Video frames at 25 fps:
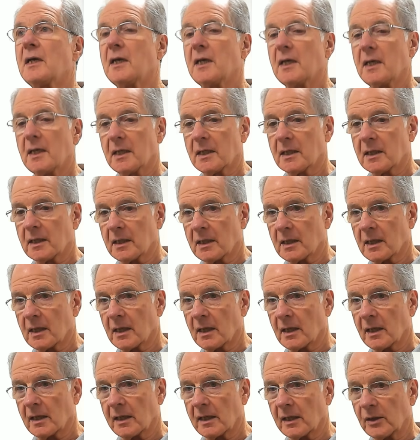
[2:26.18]

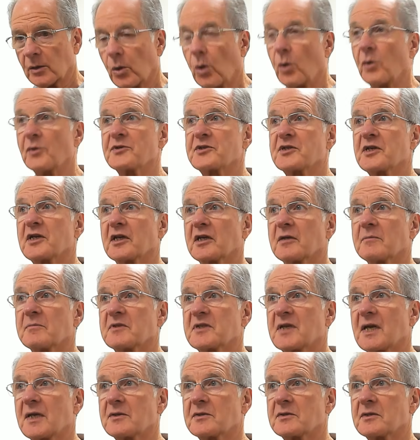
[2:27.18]
in all
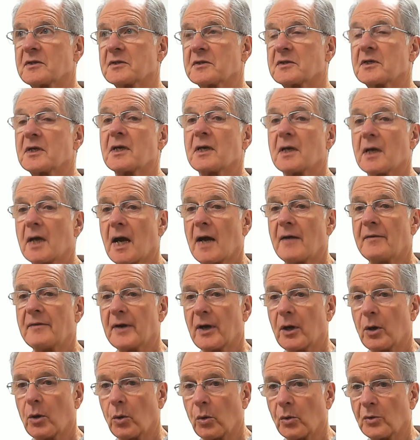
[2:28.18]
circumstances, and
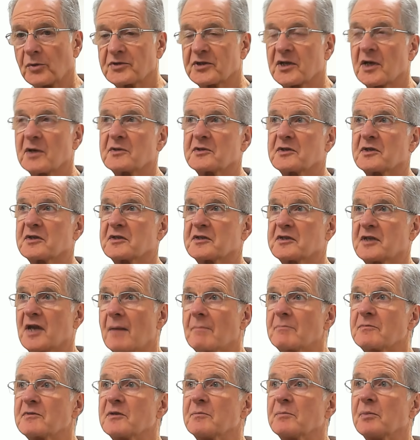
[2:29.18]
they're also
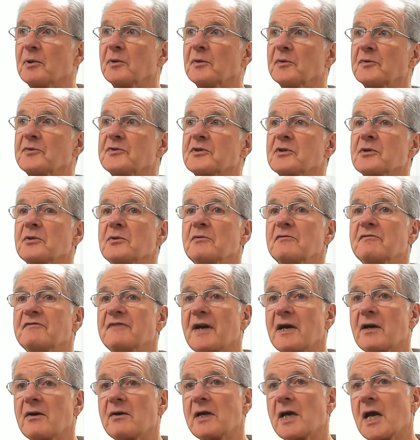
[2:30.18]
susceptible to
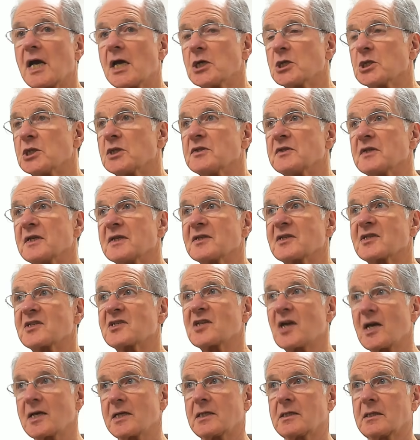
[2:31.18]
variations in
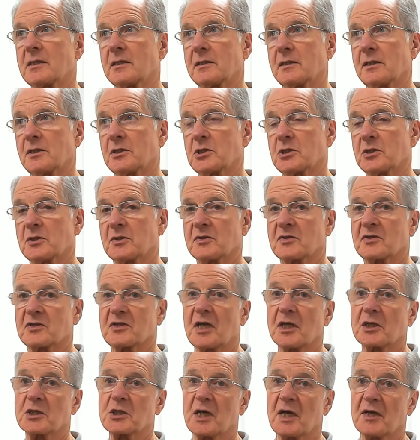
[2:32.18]
site conditions,
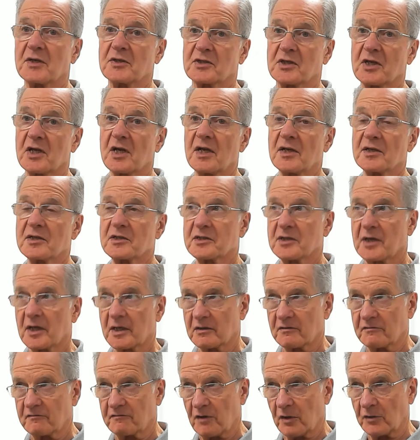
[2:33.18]
such as
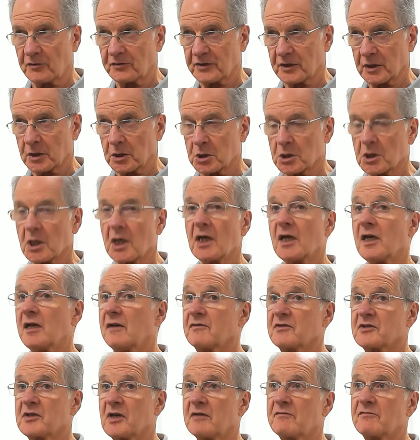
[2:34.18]
site voltage.
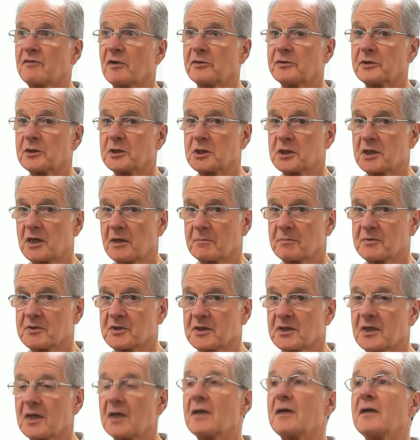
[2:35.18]
If site voltage
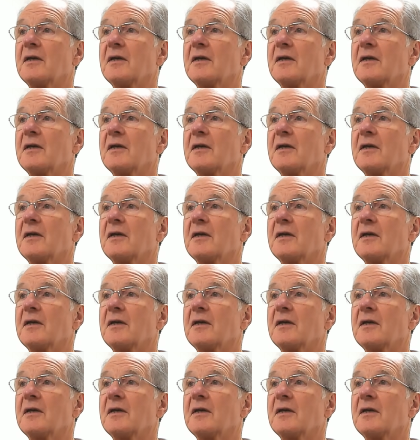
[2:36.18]
dips,